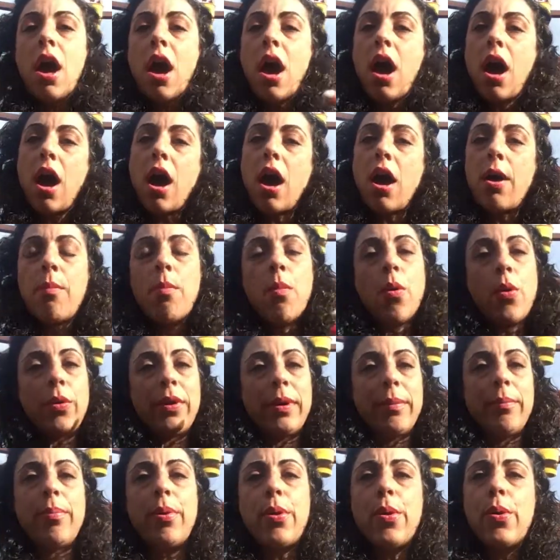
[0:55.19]
are more
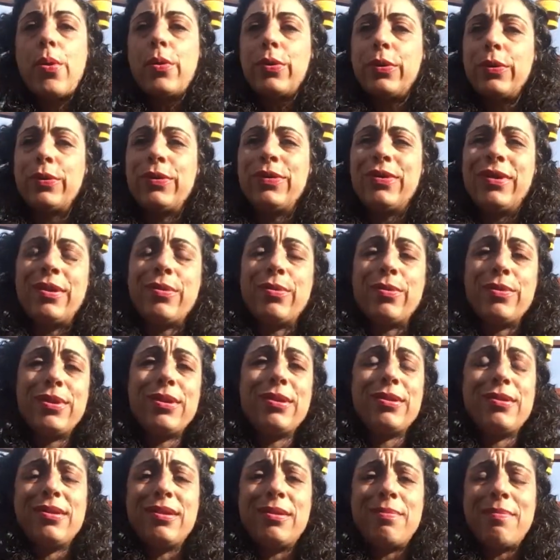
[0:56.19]
important, it
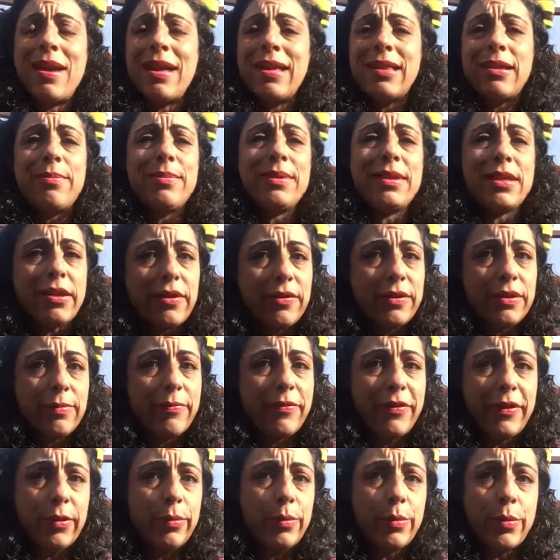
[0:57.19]
was to make themselves
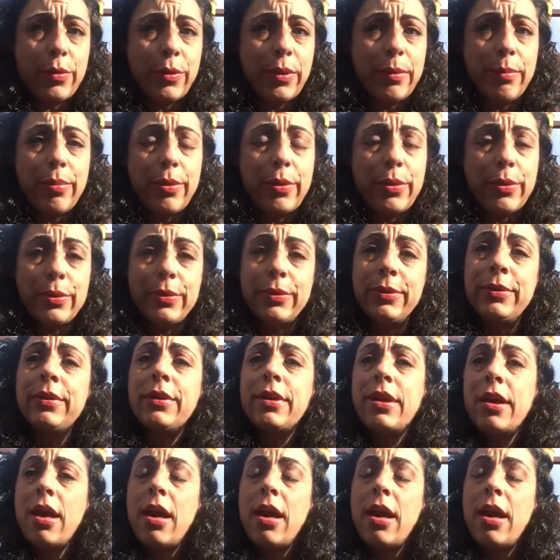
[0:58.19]
feel more important.